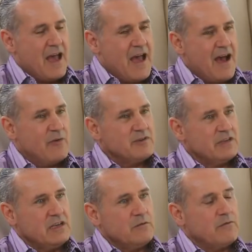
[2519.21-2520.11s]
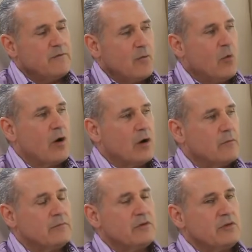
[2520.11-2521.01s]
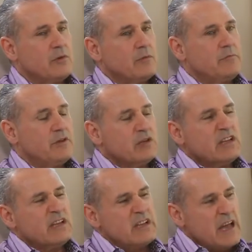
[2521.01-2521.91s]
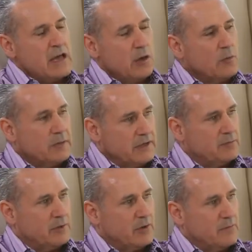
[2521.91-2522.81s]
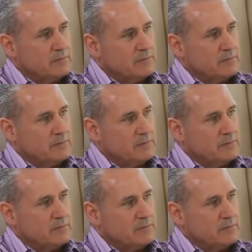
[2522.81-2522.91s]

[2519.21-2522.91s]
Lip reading: how has it informed your ability to help people?